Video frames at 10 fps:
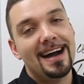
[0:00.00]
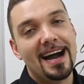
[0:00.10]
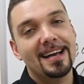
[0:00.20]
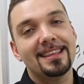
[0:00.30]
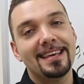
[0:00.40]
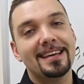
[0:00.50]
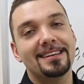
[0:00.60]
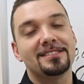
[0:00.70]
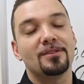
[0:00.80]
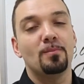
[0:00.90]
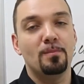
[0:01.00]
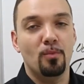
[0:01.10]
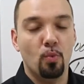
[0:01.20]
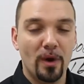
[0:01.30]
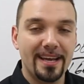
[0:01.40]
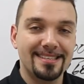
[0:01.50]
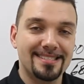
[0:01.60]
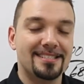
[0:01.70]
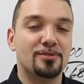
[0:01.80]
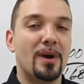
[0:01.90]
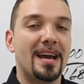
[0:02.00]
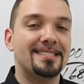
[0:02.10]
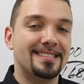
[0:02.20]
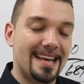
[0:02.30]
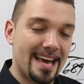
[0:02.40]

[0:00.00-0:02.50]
I think it's a win situation